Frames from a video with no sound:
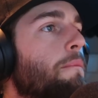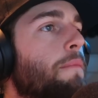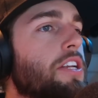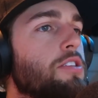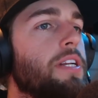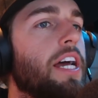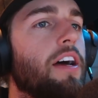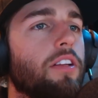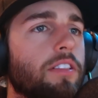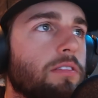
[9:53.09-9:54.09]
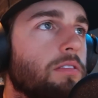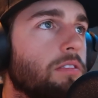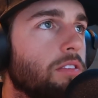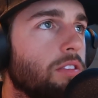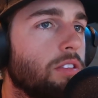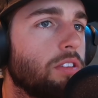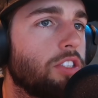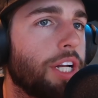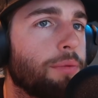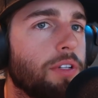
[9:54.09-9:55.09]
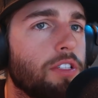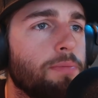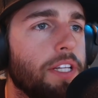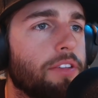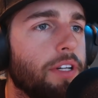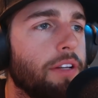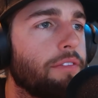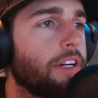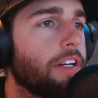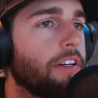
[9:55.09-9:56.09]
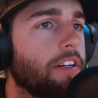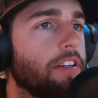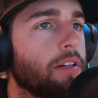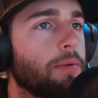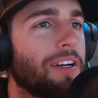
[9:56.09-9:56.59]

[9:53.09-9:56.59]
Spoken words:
Benjamin Allen, Gen 1 Speed 3, very near and dear to my